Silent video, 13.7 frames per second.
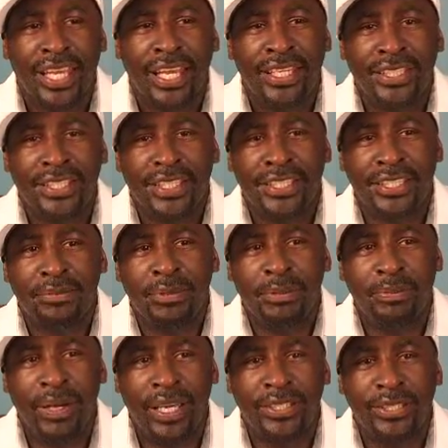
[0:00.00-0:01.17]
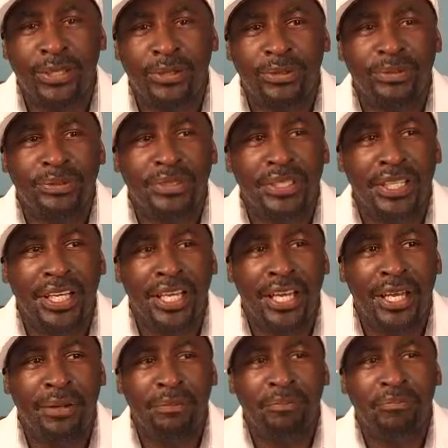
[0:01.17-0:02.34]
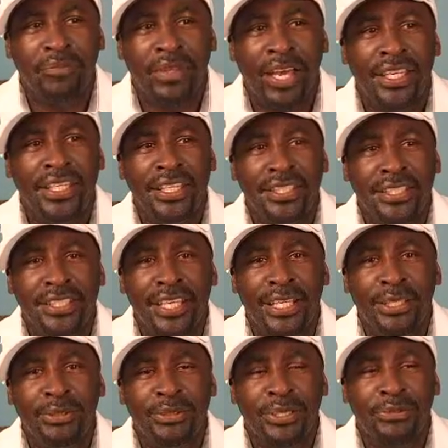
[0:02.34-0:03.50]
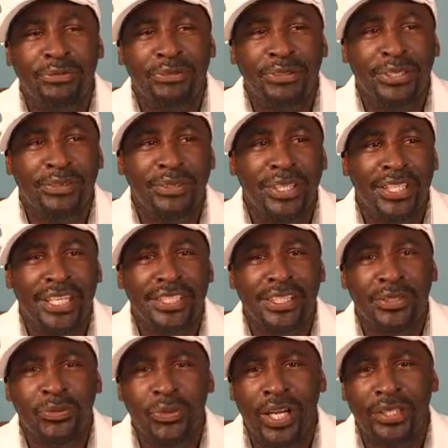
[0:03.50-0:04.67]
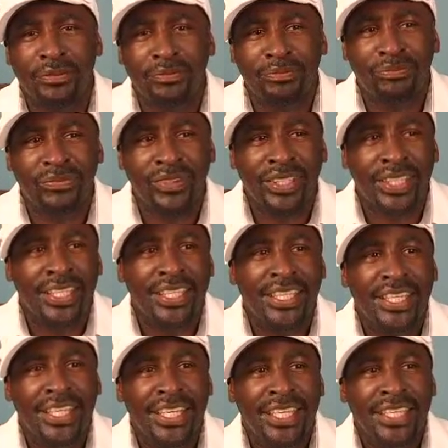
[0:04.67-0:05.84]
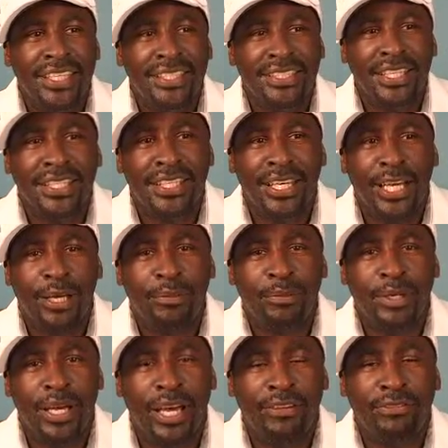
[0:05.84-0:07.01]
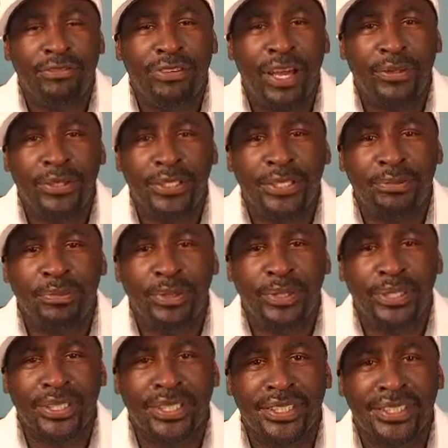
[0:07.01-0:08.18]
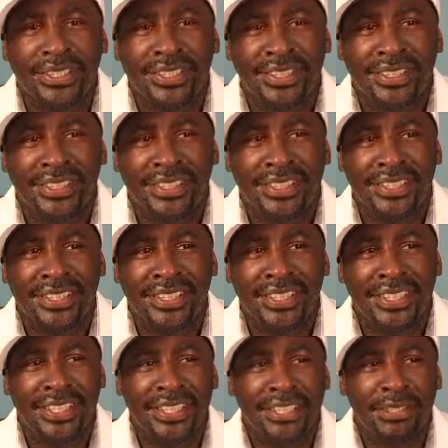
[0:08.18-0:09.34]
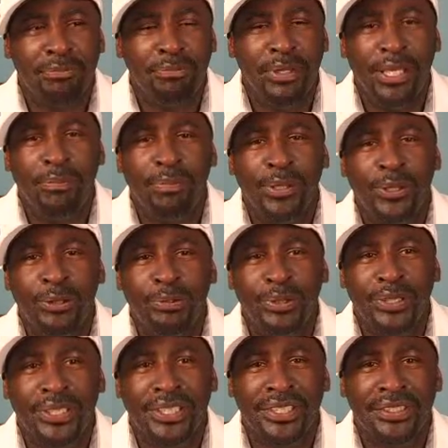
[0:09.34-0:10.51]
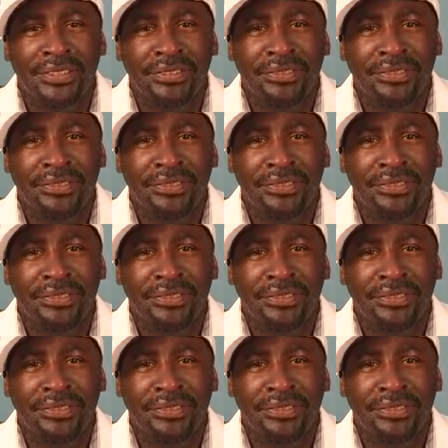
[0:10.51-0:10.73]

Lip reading: and he says to me, "Pato, I need to tell you something." And I said, "What?" He said, "I've found this book. It's a big blue book.